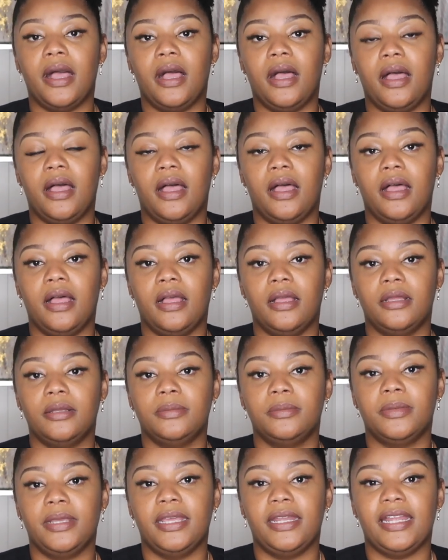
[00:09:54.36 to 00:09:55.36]

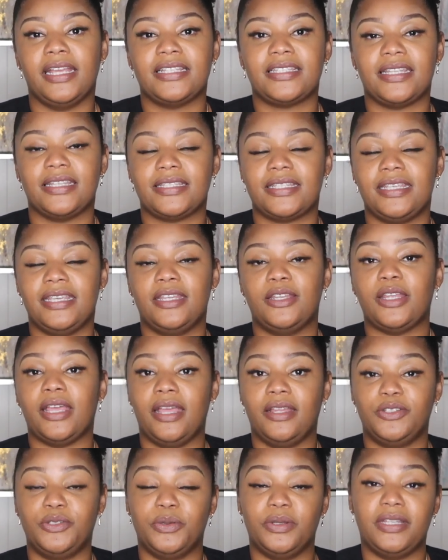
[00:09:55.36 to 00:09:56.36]
And as I said,
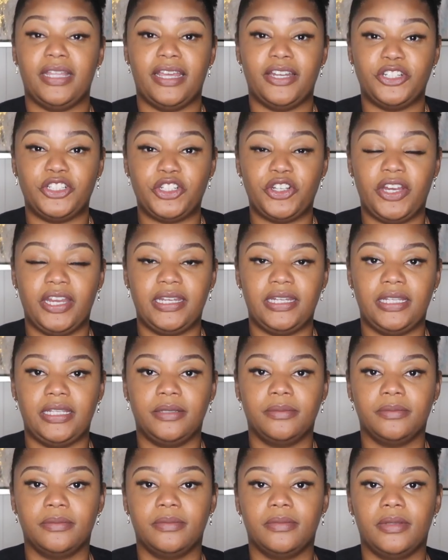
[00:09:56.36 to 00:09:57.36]
I do a lot of
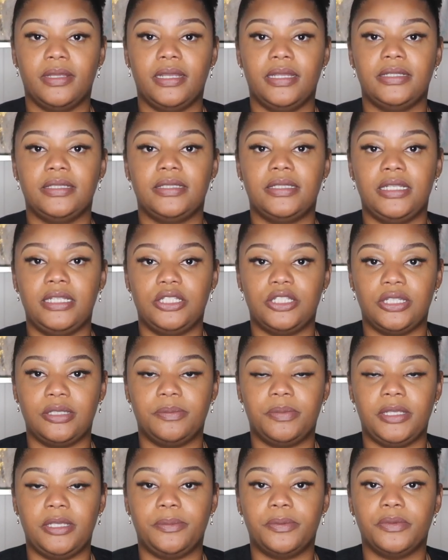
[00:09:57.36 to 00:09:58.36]
training and
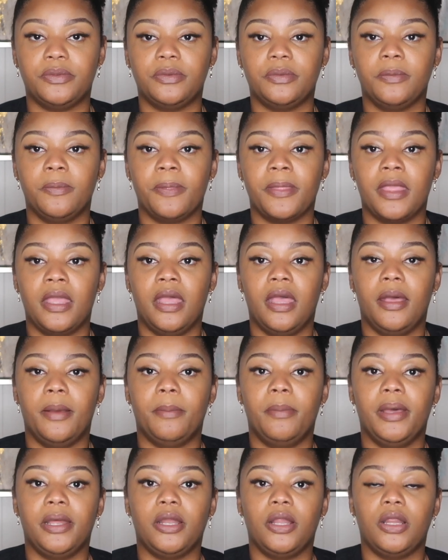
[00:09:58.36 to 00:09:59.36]
teaching people.
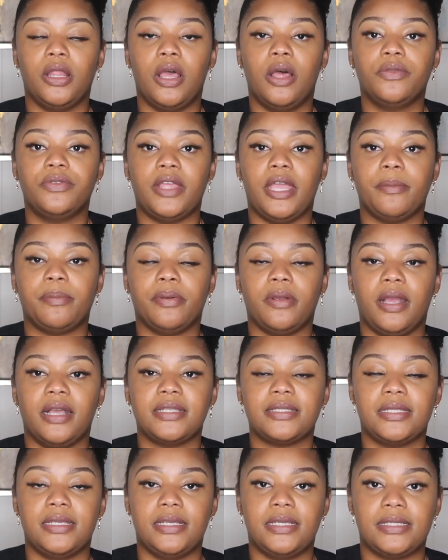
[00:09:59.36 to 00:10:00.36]
But along that
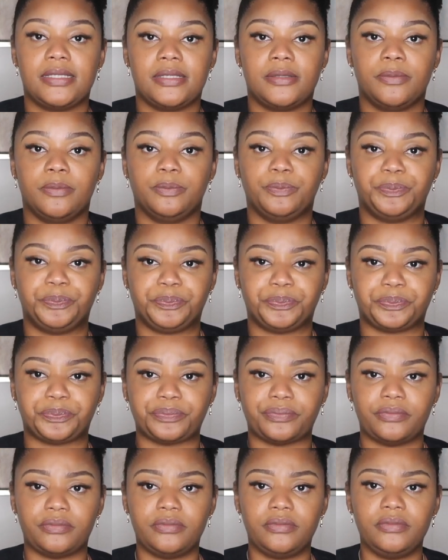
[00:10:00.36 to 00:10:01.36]
process,
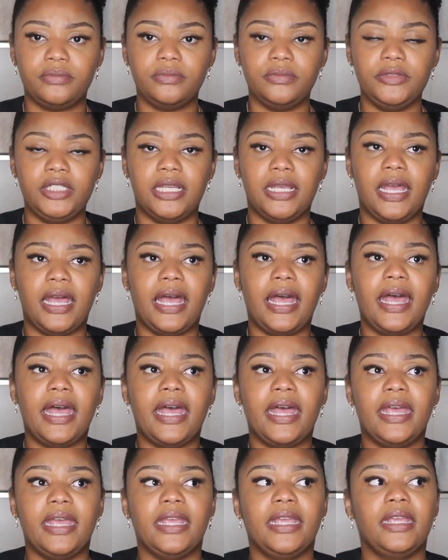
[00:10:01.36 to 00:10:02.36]

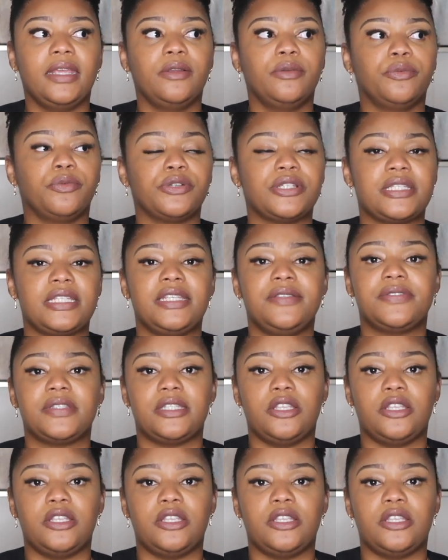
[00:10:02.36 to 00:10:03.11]
I received